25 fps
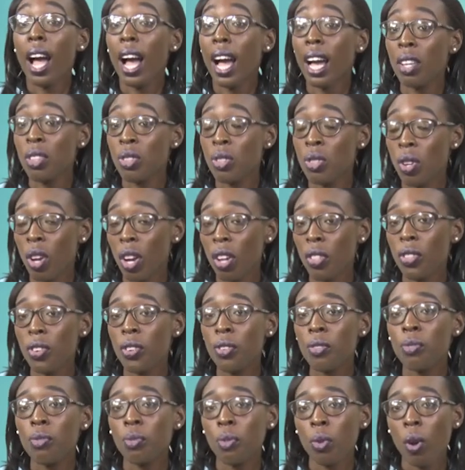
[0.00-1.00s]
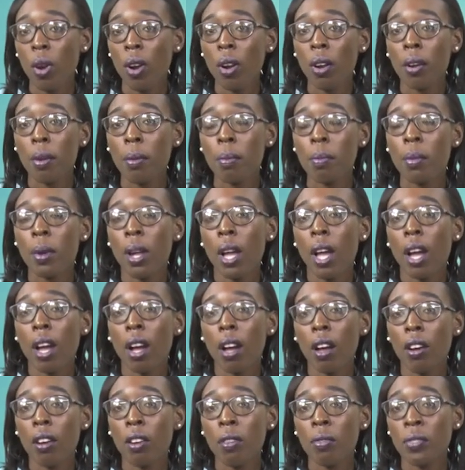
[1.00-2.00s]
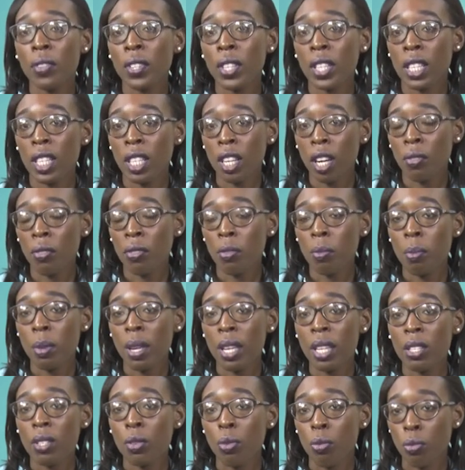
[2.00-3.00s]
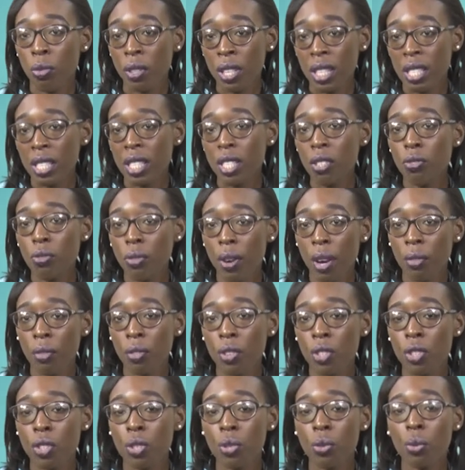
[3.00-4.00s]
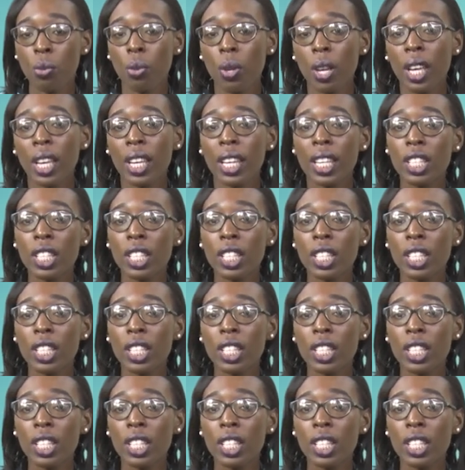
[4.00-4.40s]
Another form of the government raising revenue